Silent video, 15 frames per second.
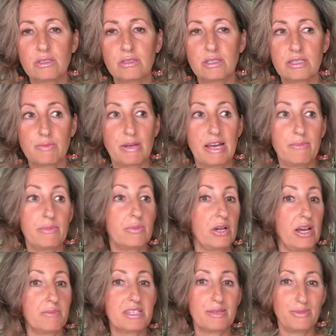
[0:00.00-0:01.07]
despite
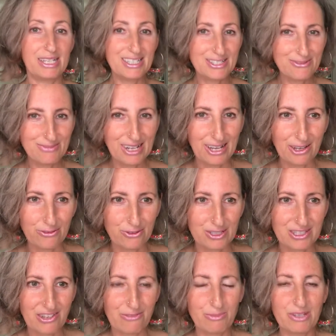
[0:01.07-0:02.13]
perhaps the best of my
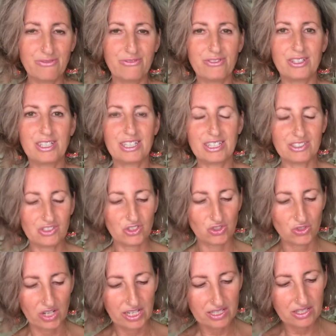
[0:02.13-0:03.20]
efforts, have been feeling
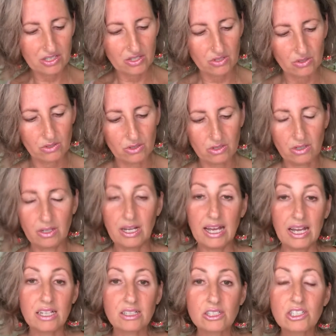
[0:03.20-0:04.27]
stressed or
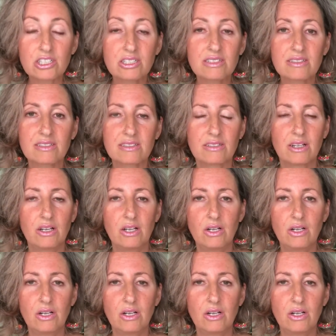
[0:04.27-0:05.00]
anxious